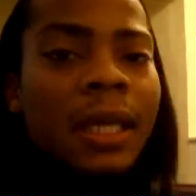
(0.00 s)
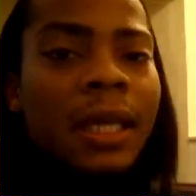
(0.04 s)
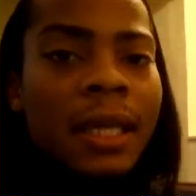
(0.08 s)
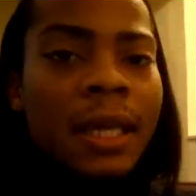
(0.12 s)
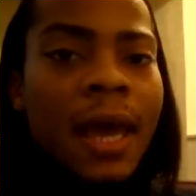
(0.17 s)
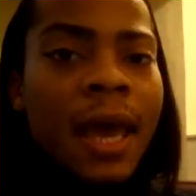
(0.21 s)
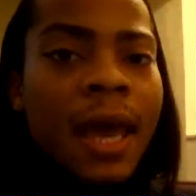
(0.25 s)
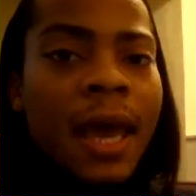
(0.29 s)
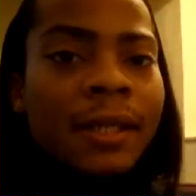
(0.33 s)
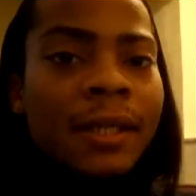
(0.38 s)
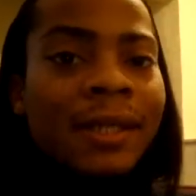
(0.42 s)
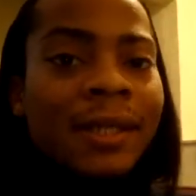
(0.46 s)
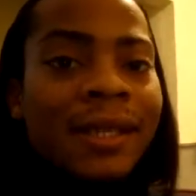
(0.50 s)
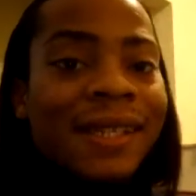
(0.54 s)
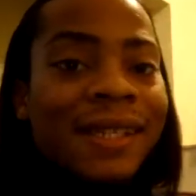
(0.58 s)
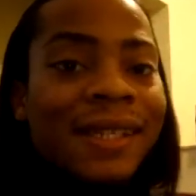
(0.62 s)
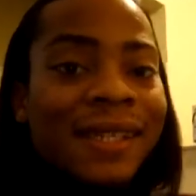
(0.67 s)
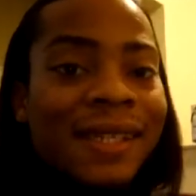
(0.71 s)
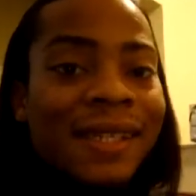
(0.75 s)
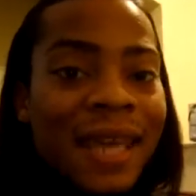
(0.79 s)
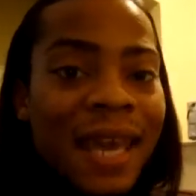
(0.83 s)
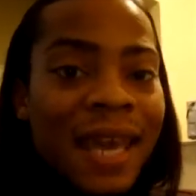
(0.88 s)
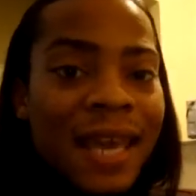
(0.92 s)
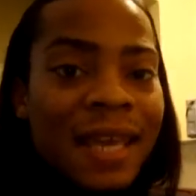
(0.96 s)
EX
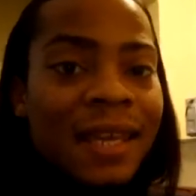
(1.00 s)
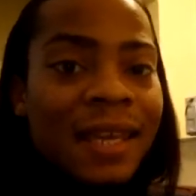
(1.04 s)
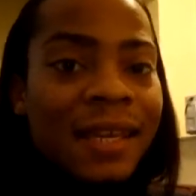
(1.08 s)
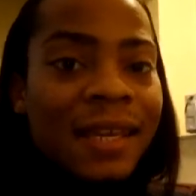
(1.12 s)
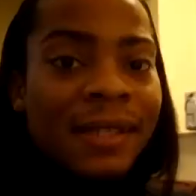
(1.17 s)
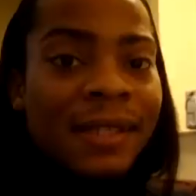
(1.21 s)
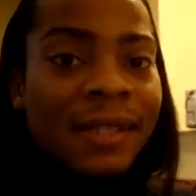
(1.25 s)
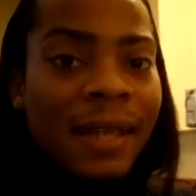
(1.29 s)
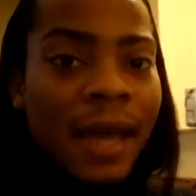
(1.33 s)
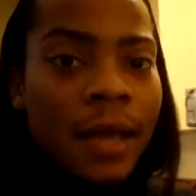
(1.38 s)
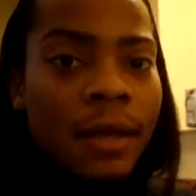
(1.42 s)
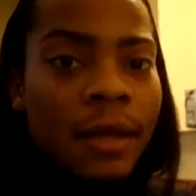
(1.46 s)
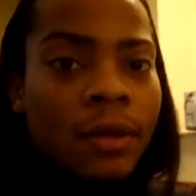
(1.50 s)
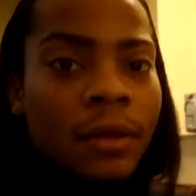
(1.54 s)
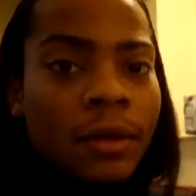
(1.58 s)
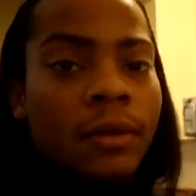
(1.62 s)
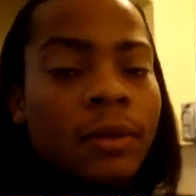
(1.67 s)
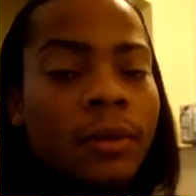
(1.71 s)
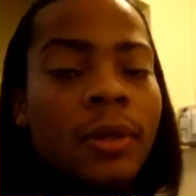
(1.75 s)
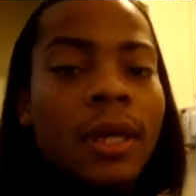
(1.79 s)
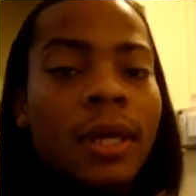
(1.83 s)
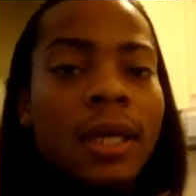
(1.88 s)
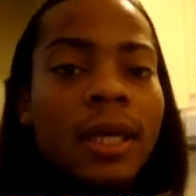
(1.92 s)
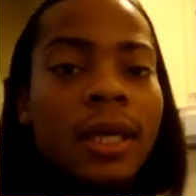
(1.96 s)
Scathe
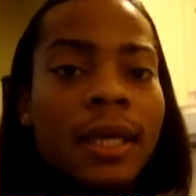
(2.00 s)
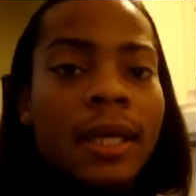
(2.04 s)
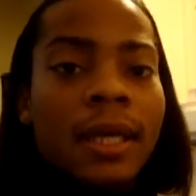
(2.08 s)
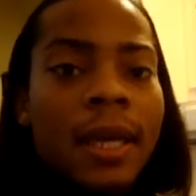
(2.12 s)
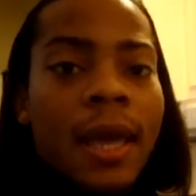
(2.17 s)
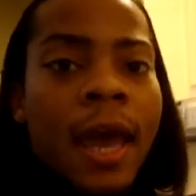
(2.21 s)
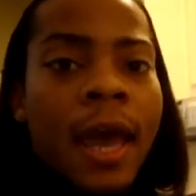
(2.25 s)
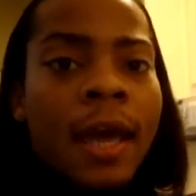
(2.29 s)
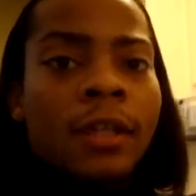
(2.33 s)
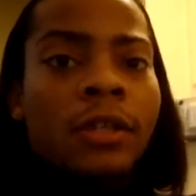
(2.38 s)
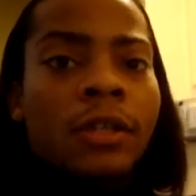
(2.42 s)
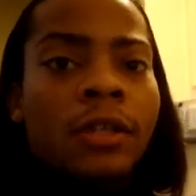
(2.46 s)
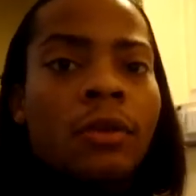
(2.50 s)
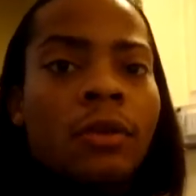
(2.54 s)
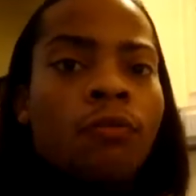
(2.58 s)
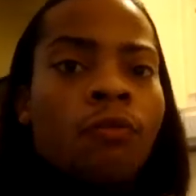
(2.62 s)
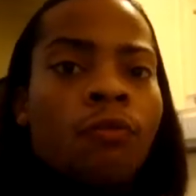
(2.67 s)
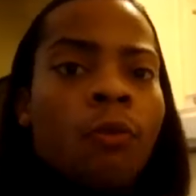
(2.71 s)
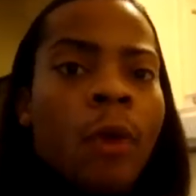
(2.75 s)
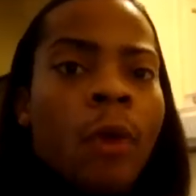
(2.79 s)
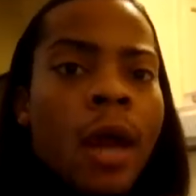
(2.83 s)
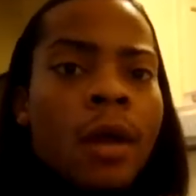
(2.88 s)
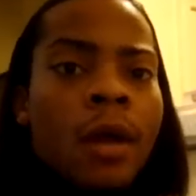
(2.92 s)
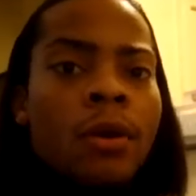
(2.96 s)
Cycle, EX
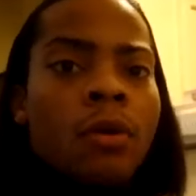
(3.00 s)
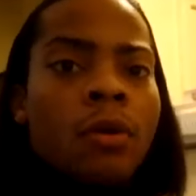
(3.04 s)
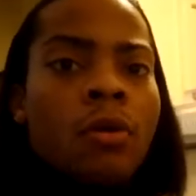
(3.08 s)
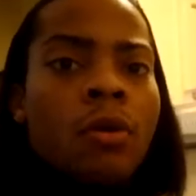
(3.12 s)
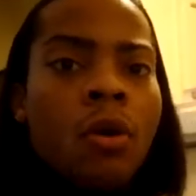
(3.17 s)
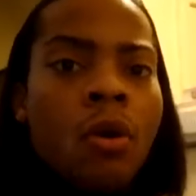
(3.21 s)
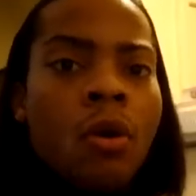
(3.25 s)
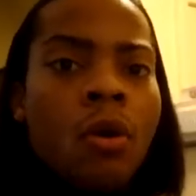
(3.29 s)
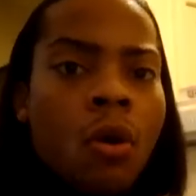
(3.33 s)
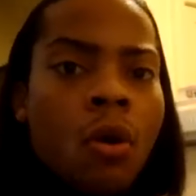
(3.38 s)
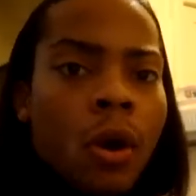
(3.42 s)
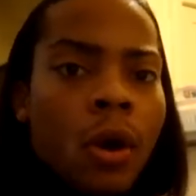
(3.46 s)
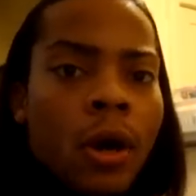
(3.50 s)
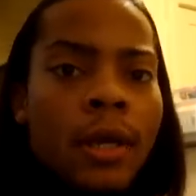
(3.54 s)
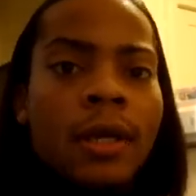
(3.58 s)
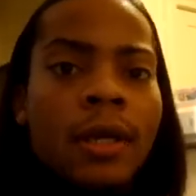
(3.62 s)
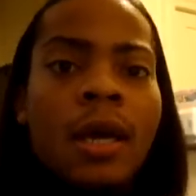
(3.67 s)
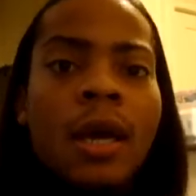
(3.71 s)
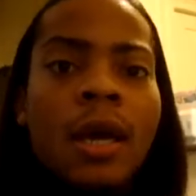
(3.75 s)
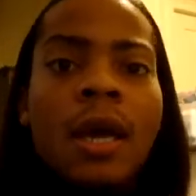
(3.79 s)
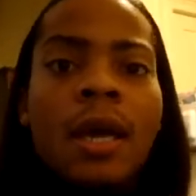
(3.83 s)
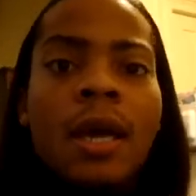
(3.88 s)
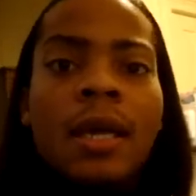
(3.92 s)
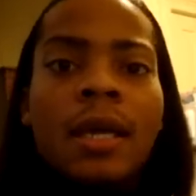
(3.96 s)
Rhino
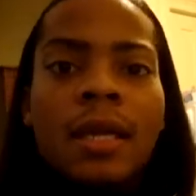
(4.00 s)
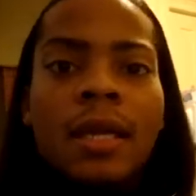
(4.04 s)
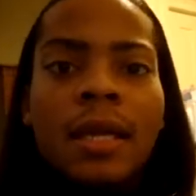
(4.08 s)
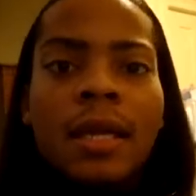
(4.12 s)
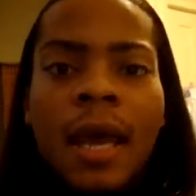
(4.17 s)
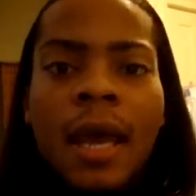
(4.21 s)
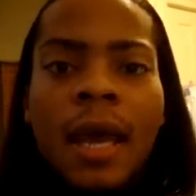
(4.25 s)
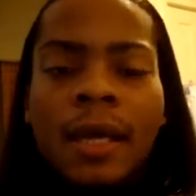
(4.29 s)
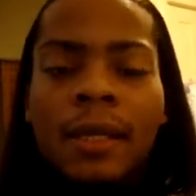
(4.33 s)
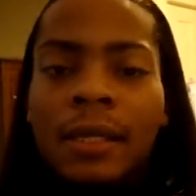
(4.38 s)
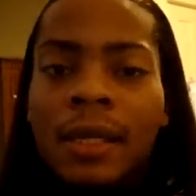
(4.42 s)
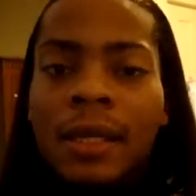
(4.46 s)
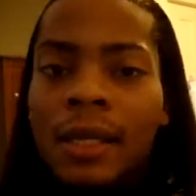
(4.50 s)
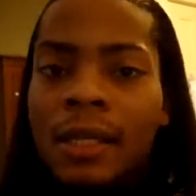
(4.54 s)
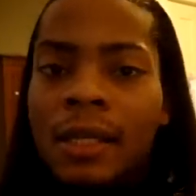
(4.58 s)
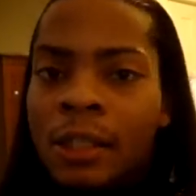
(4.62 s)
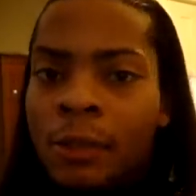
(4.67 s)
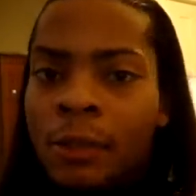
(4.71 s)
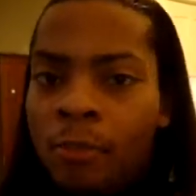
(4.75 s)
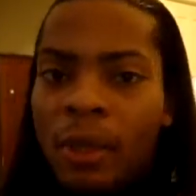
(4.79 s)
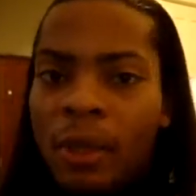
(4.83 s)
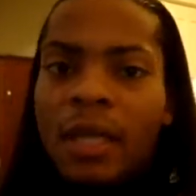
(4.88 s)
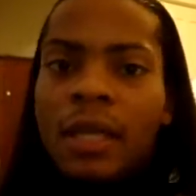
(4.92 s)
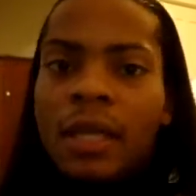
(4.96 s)
Horn, EX
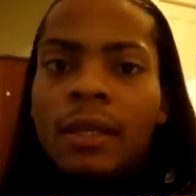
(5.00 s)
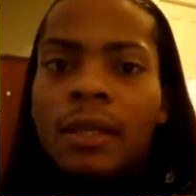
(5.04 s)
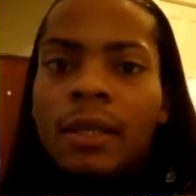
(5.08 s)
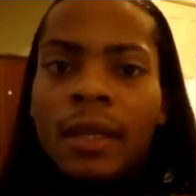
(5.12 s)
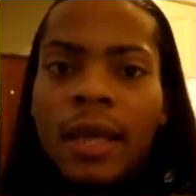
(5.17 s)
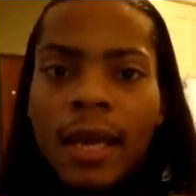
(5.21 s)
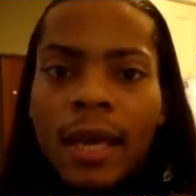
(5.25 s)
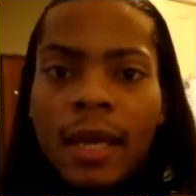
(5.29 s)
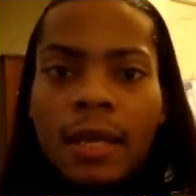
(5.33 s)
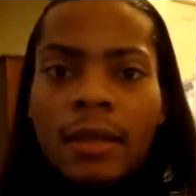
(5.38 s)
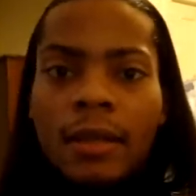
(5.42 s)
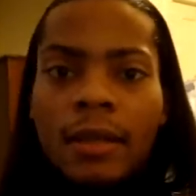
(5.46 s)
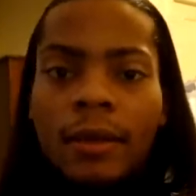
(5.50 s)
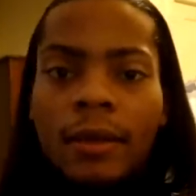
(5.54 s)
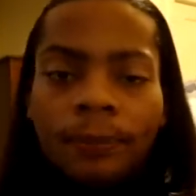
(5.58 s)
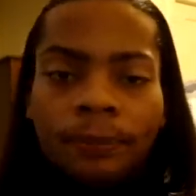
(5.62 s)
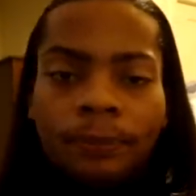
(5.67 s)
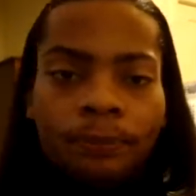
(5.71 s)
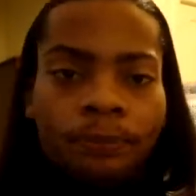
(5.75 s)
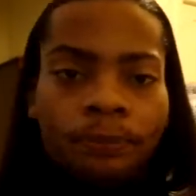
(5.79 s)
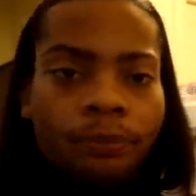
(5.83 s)
Spinning Lathe.